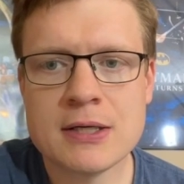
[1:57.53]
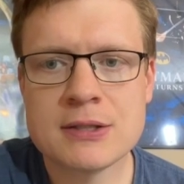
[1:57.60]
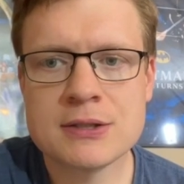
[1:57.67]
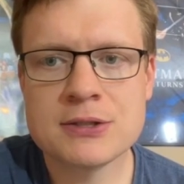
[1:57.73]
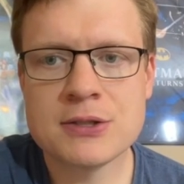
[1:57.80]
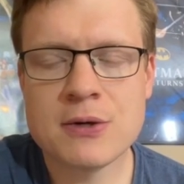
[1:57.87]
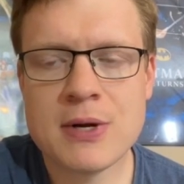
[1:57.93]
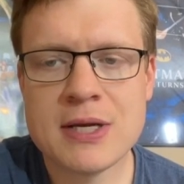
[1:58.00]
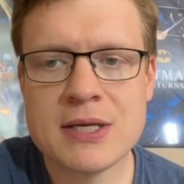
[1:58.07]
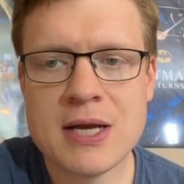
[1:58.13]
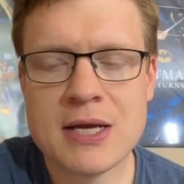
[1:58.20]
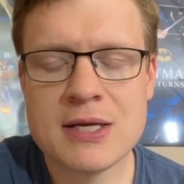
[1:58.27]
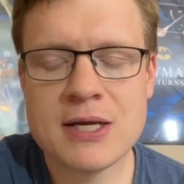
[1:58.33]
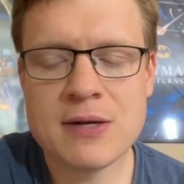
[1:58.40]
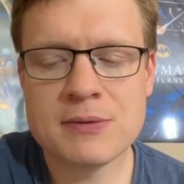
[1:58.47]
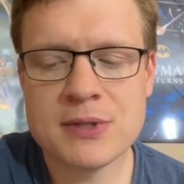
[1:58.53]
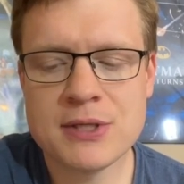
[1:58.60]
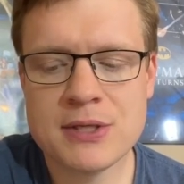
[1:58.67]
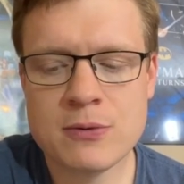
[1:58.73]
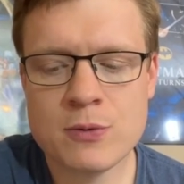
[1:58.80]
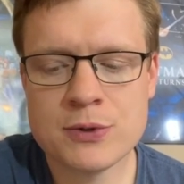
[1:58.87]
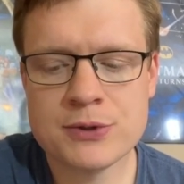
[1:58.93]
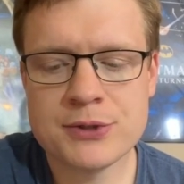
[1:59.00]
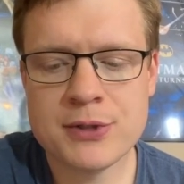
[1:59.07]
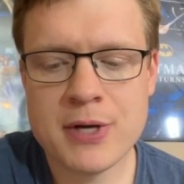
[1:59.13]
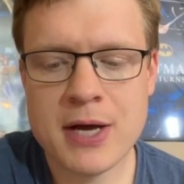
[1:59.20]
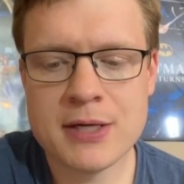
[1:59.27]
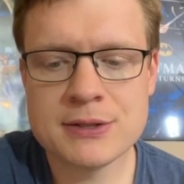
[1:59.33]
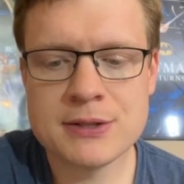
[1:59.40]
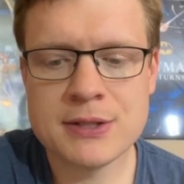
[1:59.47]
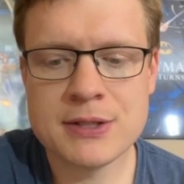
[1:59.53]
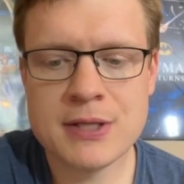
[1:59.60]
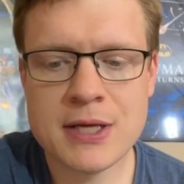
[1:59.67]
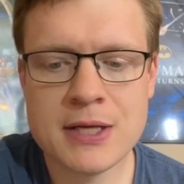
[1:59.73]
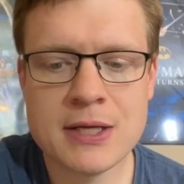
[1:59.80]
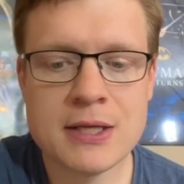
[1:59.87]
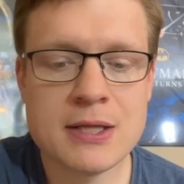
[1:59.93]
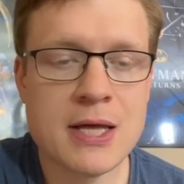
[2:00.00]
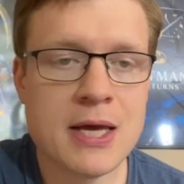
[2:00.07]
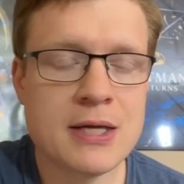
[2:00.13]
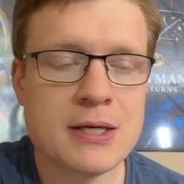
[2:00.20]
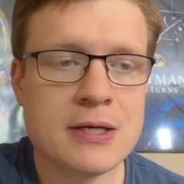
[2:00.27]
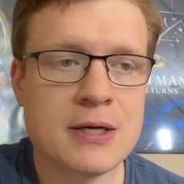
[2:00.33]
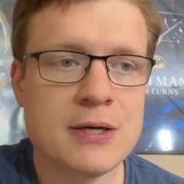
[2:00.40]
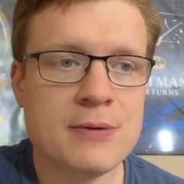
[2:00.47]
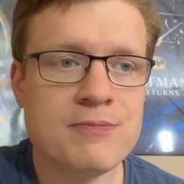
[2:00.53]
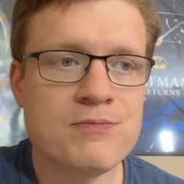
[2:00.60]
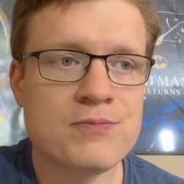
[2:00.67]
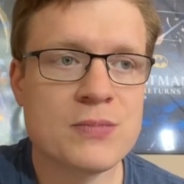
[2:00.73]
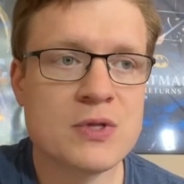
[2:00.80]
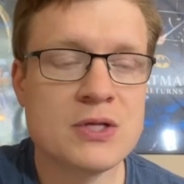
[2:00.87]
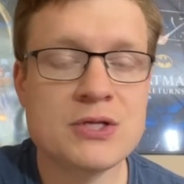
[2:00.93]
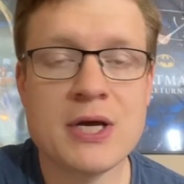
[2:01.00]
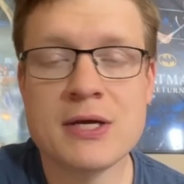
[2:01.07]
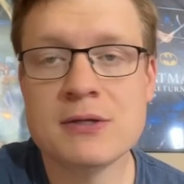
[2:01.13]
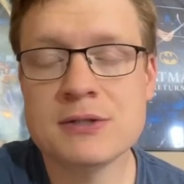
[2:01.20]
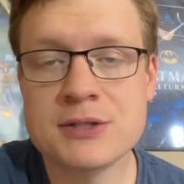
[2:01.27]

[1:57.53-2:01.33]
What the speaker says: So I definitely didn't want you guys to think that the channel